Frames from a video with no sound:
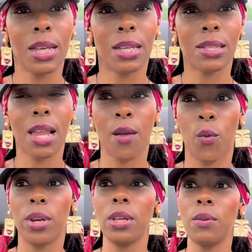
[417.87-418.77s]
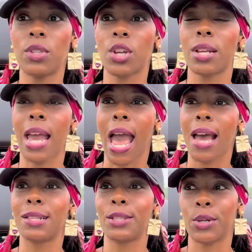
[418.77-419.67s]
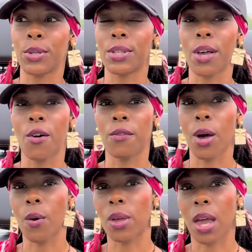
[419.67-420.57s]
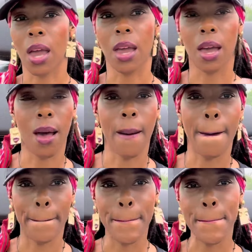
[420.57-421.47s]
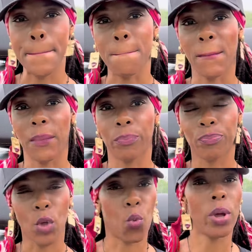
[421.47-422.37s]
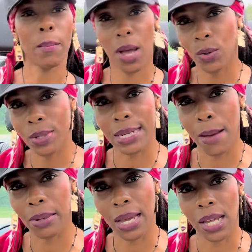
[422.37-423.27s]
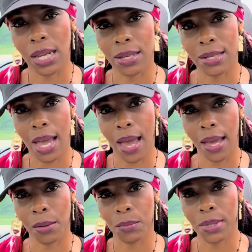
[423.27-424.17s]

it's like, when do you start to ask yourself, okay, when am I going to stop playing these games?